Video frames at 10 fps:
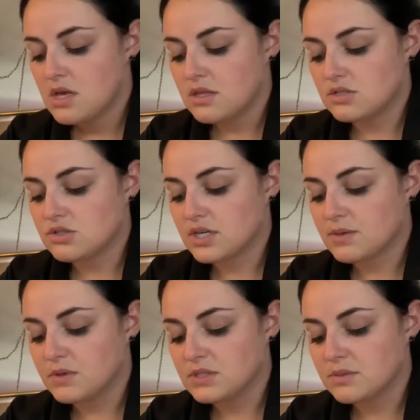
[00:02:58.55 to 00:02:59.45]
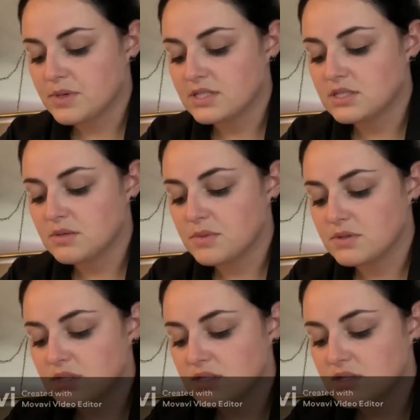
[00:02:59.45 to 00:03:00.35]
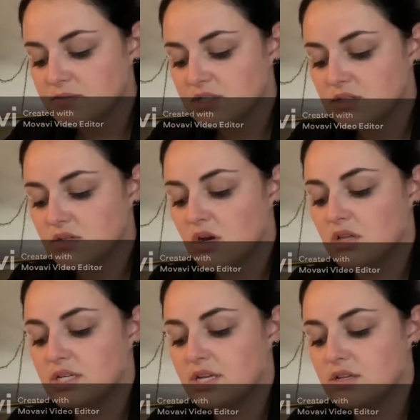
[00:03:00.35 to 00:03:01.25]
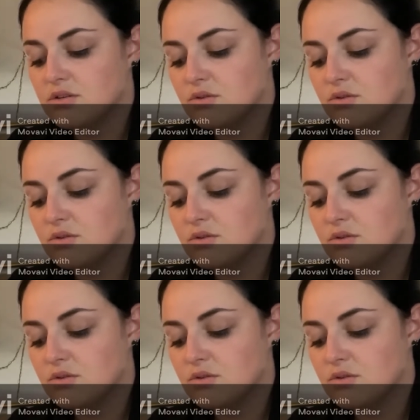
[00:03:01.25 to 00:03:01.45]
This drug will suppress the immune system to stall and hinder